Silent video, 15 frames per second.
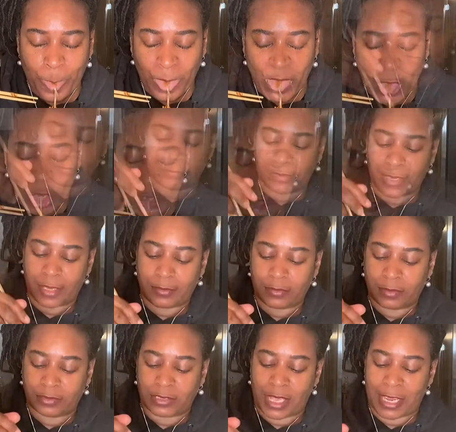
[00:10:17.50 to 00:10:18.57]
That
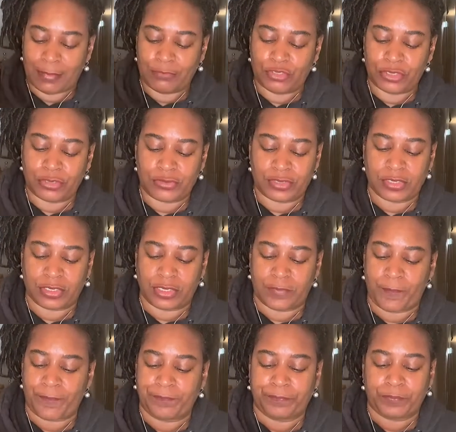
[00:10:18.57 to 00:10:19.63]
lime juice
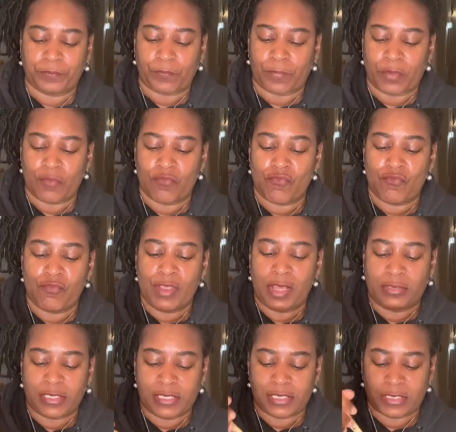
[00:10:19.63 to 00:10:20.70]
really
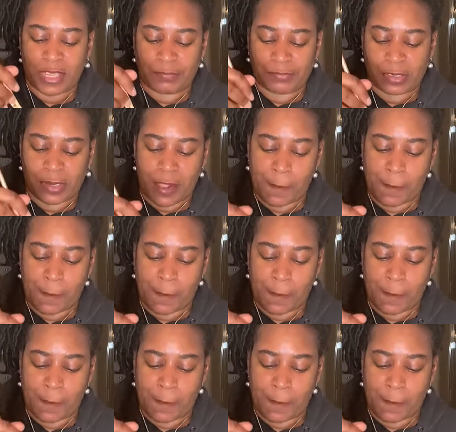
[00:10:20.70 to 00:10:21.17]
stepped it up.